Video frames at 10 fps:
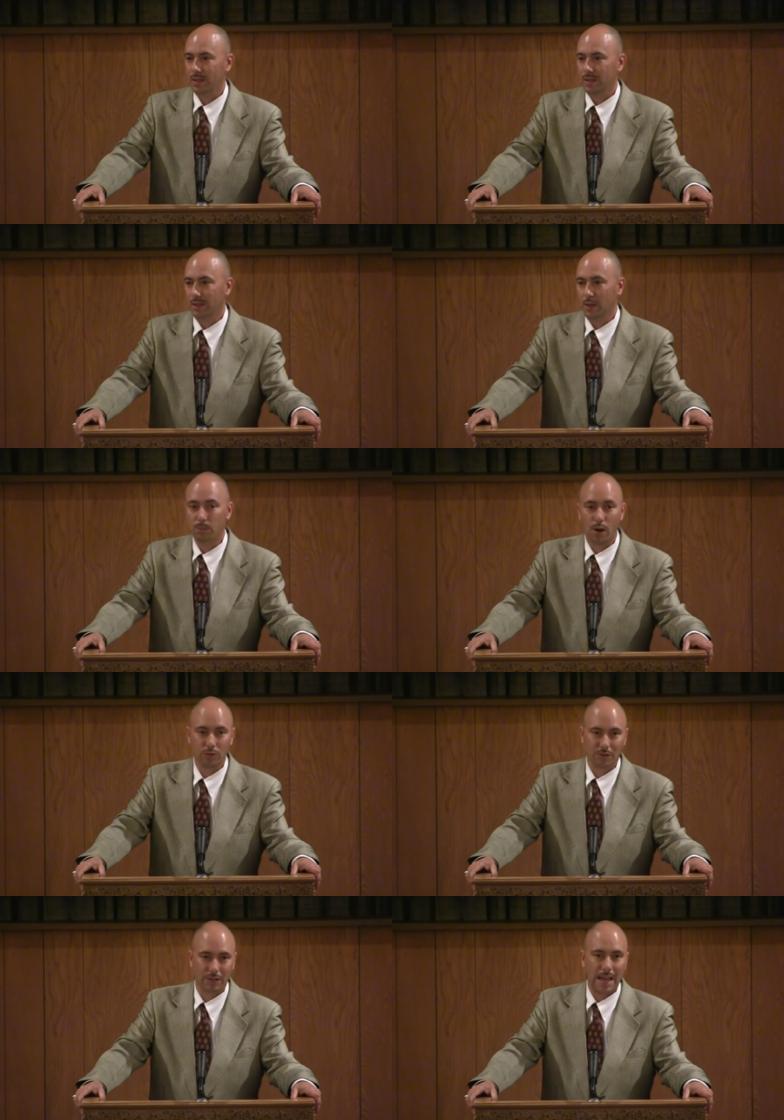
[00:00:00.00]
uh,
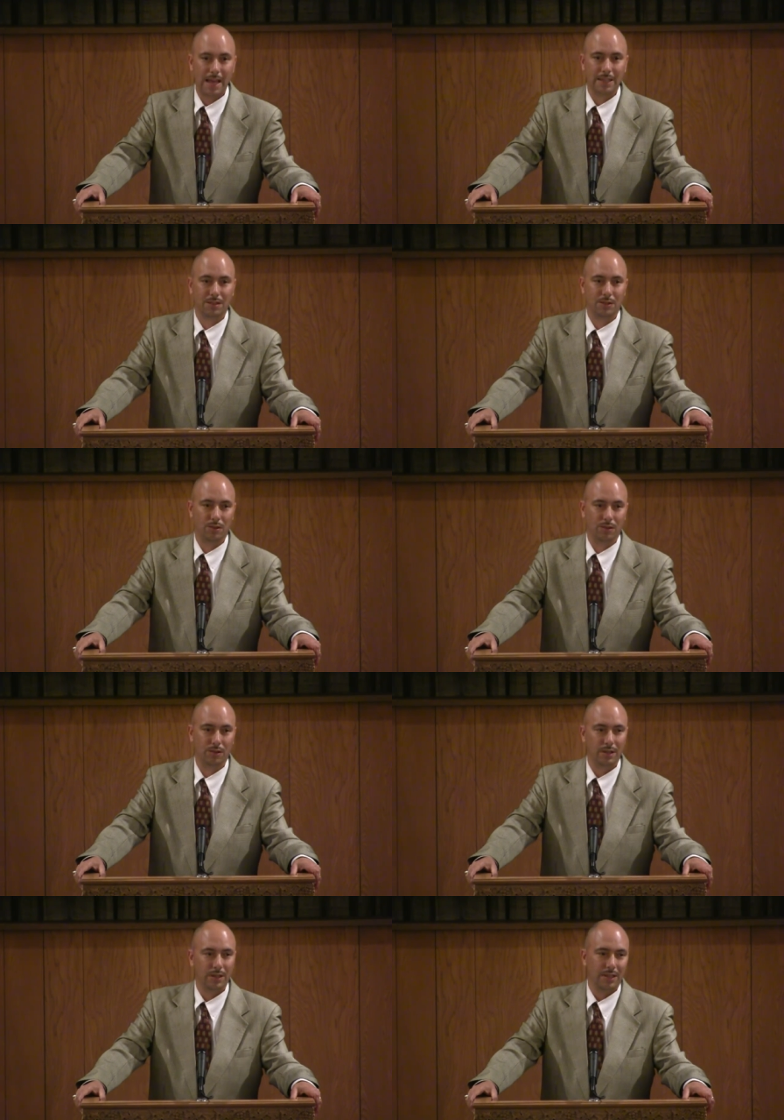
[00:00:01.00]
Poltergeist or
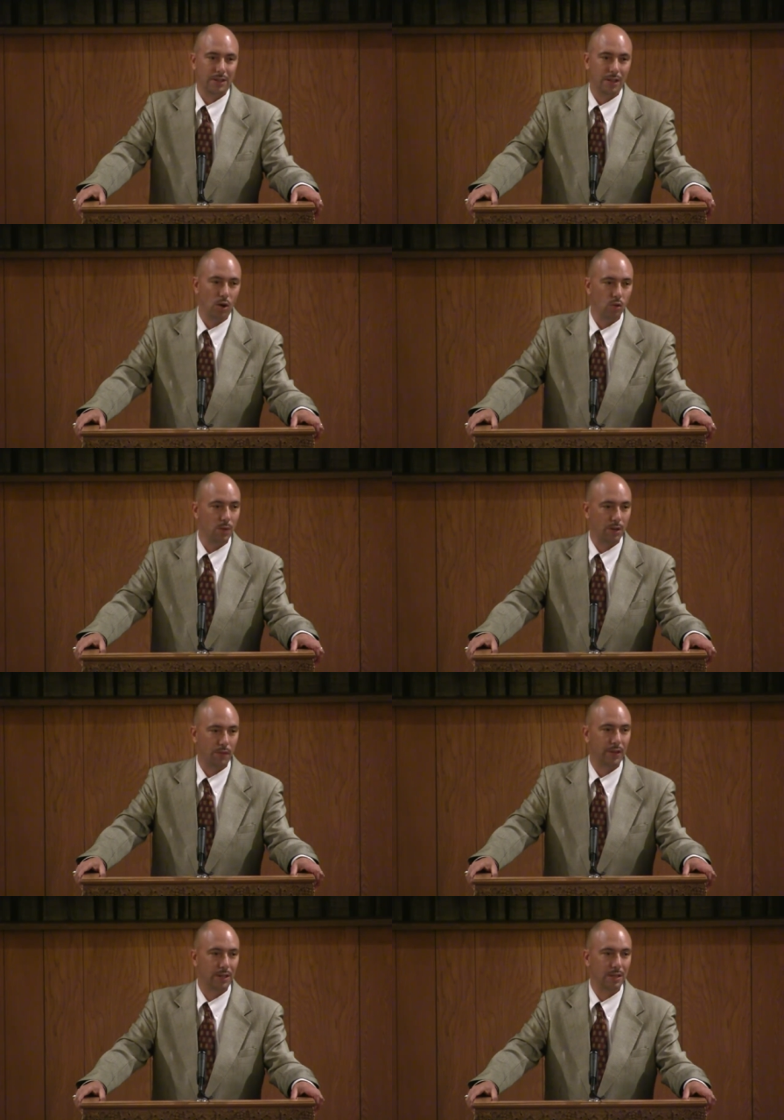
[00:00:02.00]
The Omen or
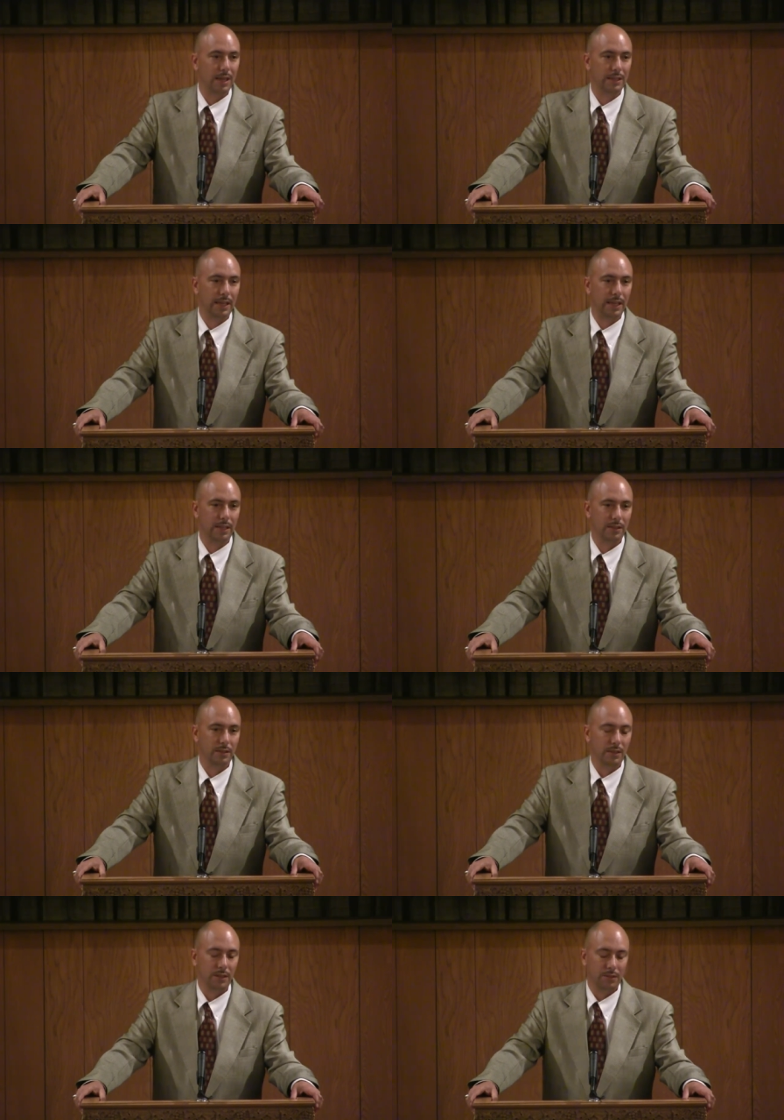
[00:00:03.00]
things like that
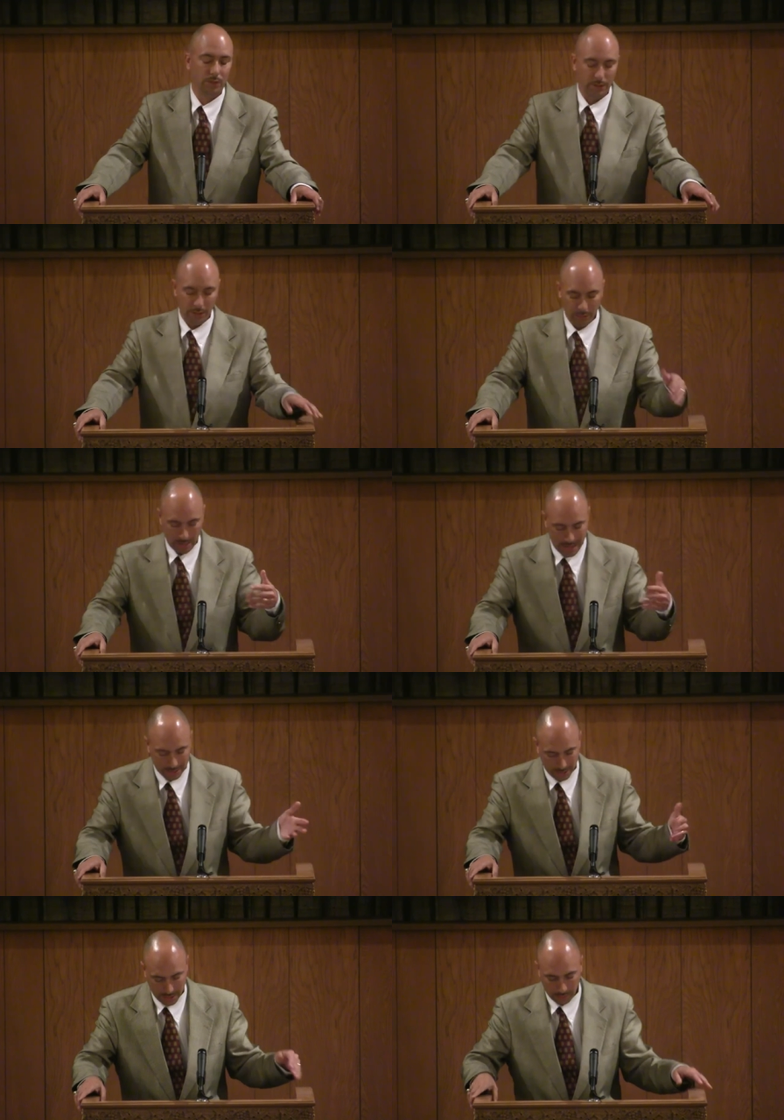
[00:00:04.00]
when you
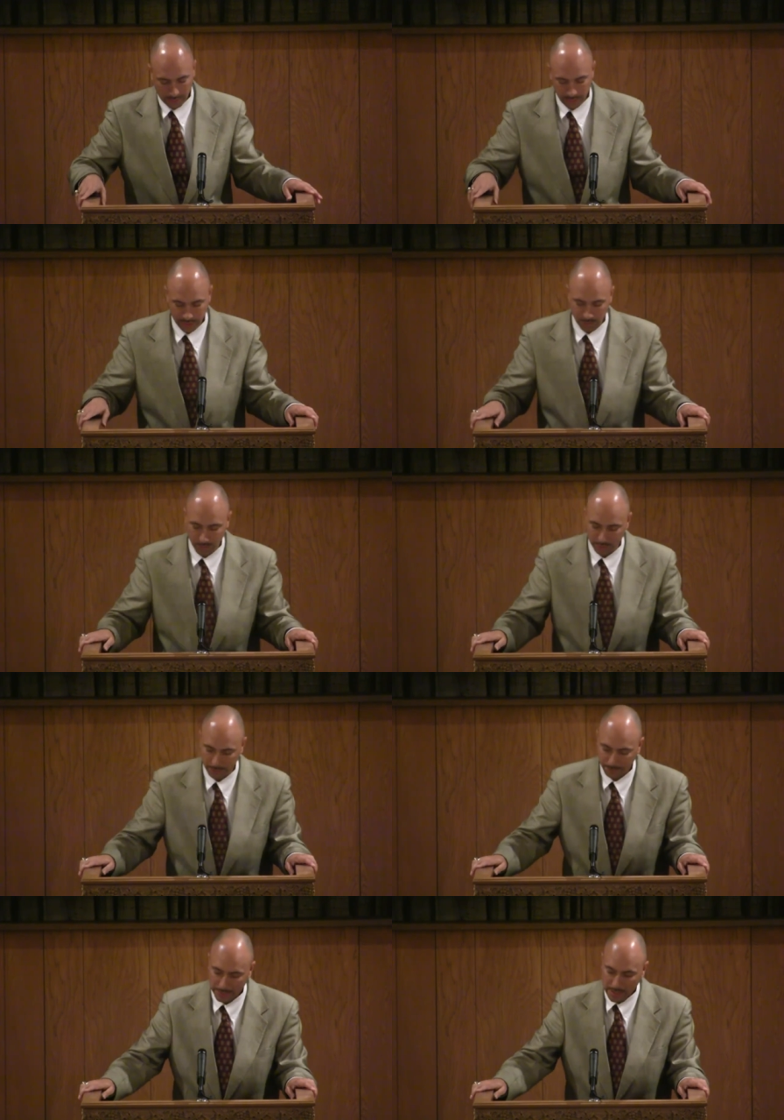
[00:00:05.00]
actually go through this book.
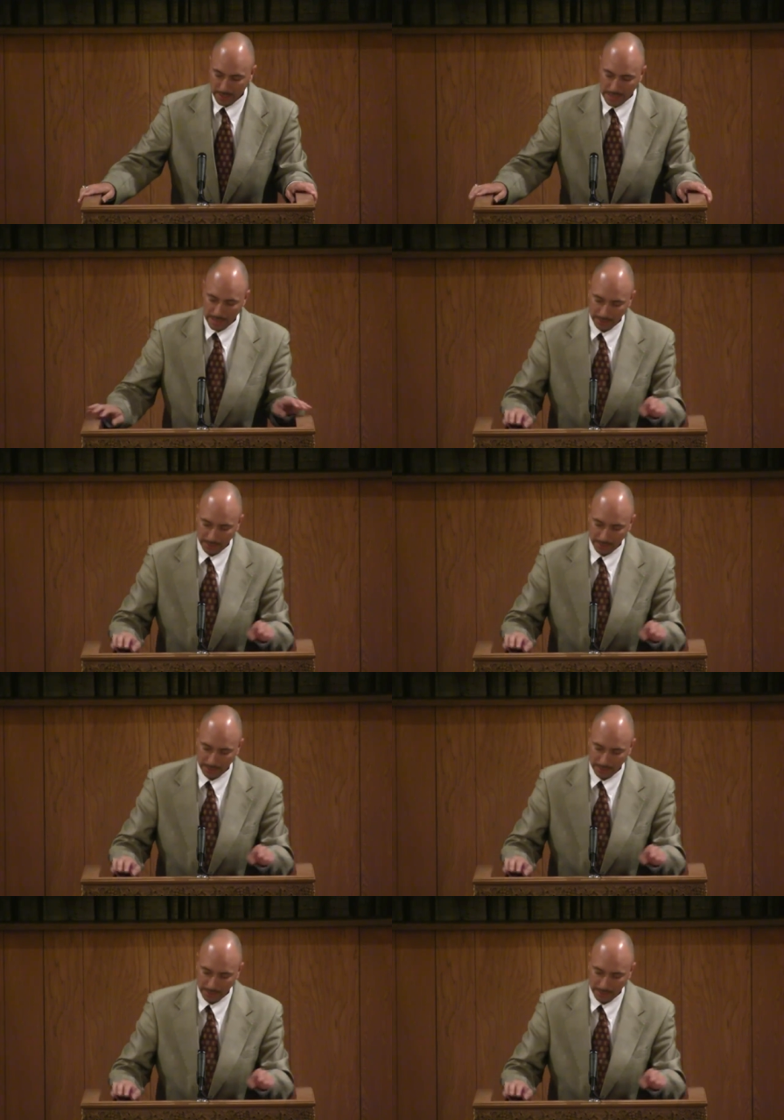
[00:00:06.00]
Now,